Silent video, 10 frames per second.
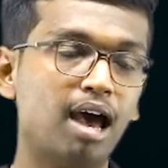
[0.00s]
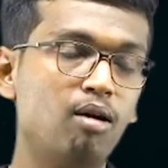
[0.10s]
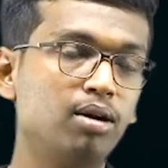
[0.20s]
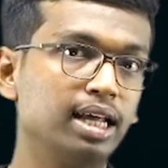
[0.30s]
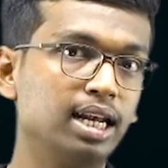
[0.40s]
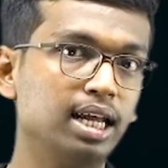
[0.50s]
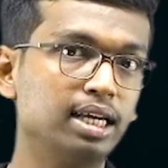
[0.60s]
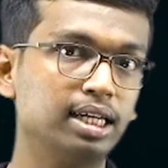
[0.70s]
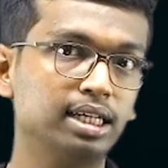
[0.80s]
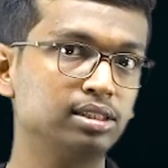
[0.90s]
I would tell,
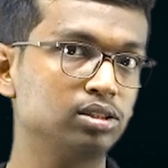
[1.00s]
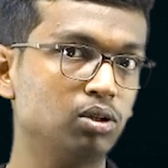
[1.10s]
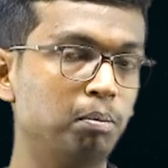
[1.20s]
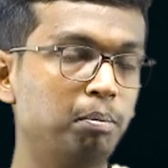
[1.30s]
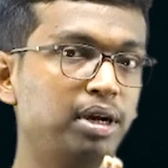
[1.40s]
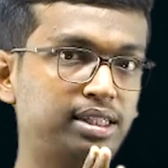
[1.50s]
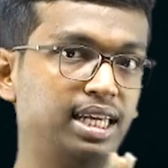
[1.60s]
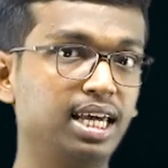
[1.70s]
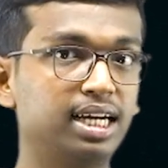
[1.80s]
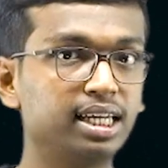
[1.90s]
like, it's so bit
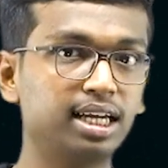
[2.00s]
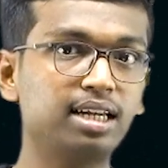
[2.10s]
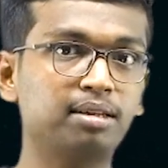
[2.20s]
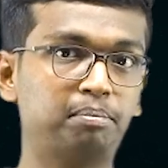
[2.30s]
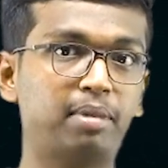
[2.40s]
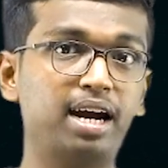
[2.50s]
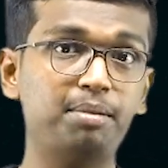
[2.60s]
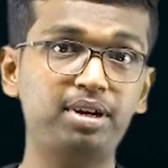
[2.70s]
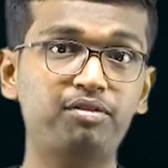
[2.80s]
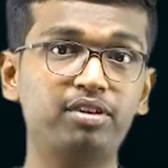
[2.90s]
theoretical,
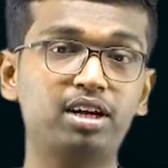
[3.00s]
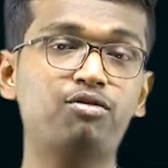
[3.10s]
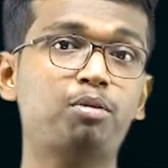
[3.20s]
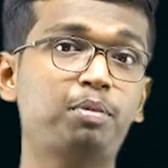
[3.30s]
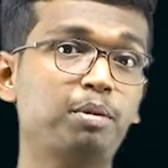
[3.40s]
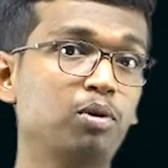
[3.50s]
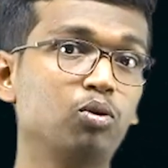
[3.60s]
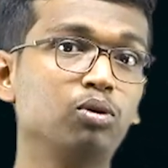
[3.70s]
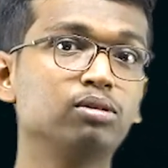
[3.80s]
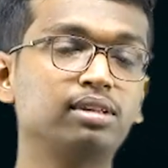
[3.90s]
might be difficult for people
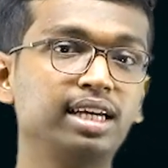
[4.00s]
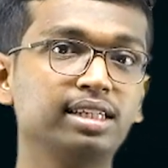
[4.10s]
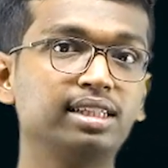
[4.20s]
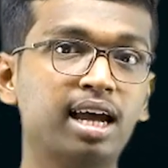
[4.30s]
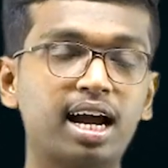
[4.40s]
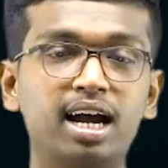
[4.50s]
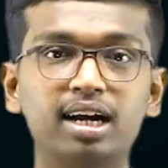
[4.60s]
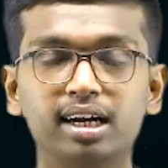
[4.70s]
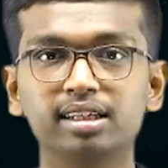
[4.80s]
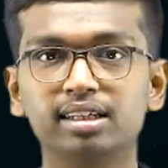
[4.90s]
who think they
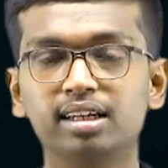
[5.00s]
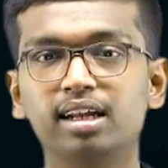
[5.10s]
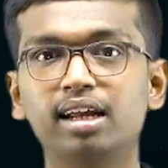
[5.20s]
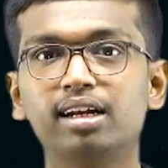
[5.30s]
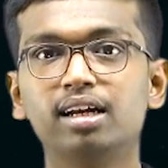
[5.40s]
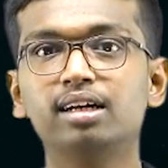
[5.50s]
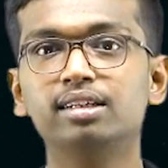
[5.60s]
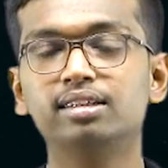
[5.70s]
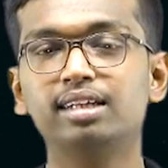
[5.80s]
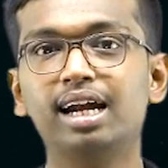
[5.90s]
can't, like,
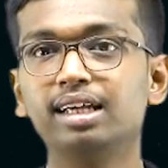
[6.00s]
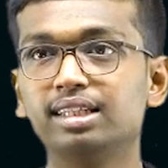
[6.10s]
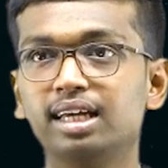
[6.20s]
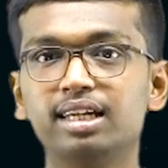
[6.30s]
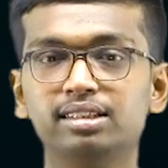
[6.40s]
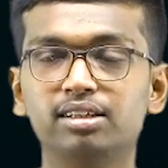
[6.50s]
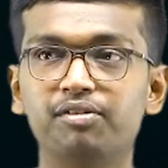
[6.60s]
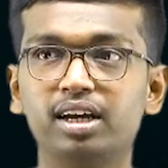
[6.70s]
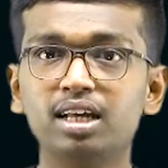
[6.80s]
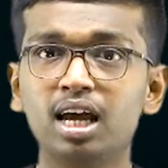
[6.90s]
learning theory is
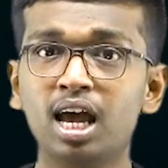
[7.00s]
difficult.